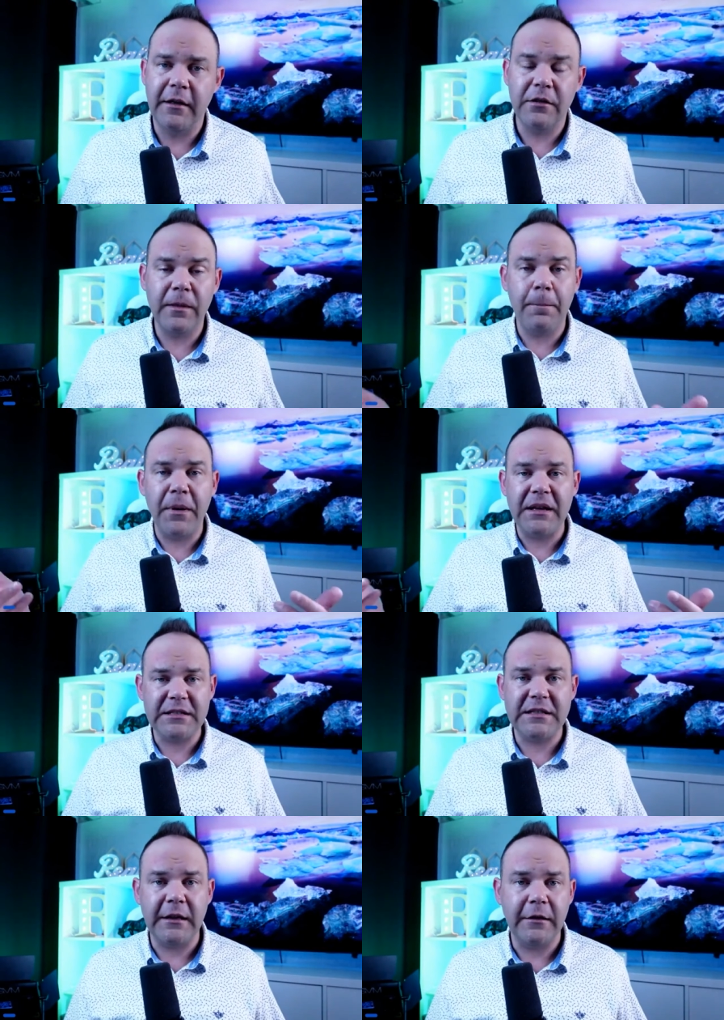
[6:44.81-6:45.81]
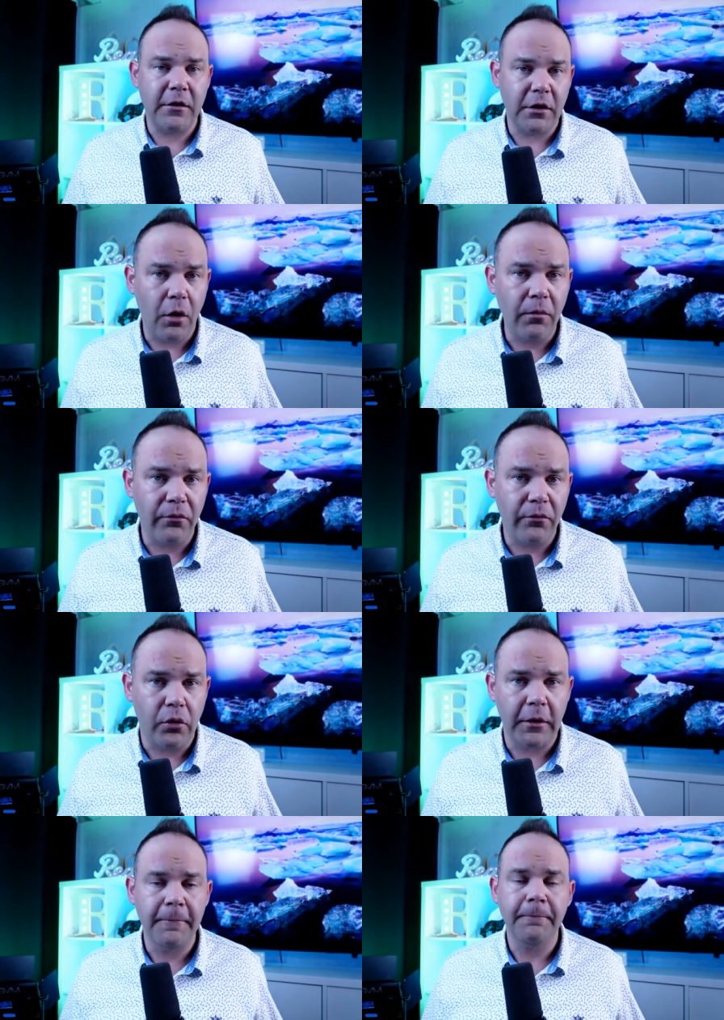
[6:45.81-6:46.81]
The best thing you could hope
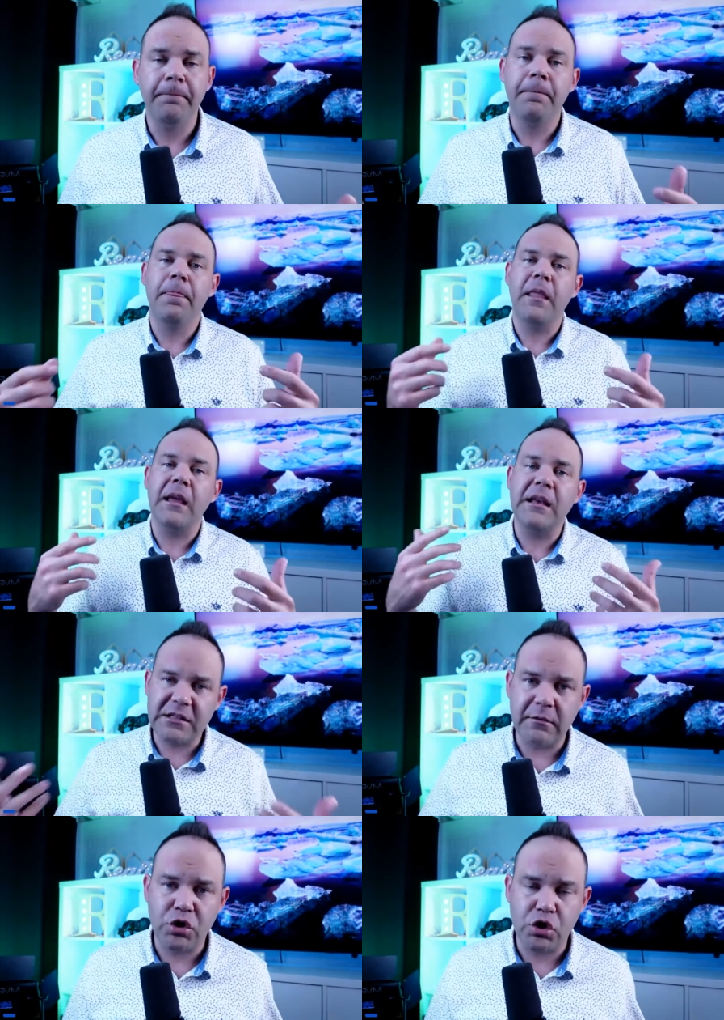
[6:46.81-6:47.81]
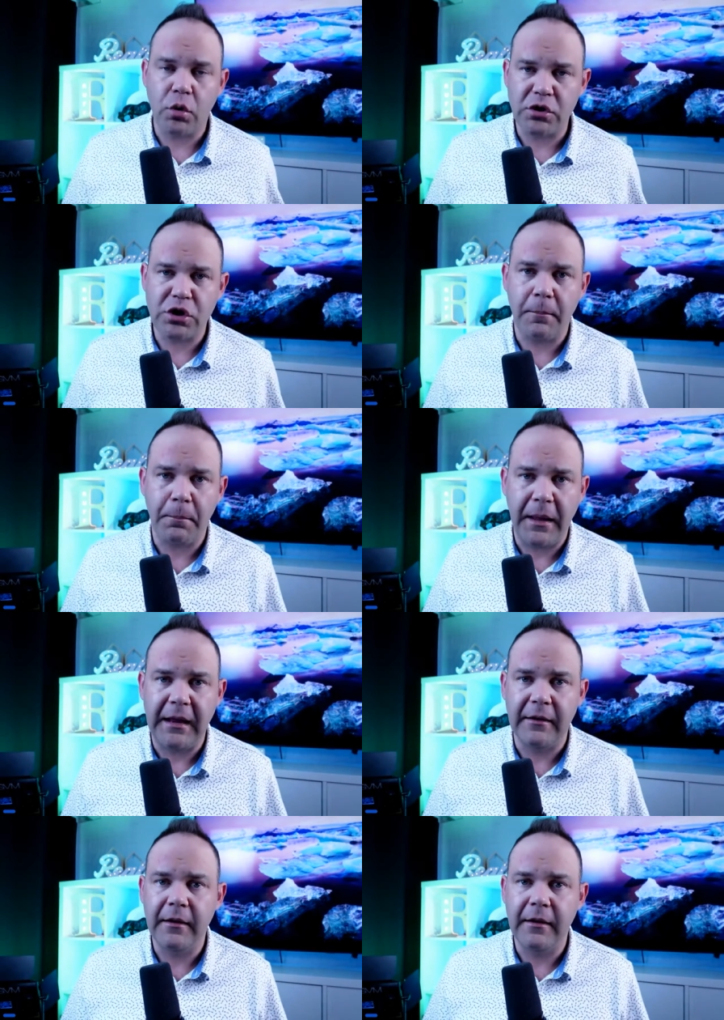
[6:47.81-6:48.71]
for is some short term pain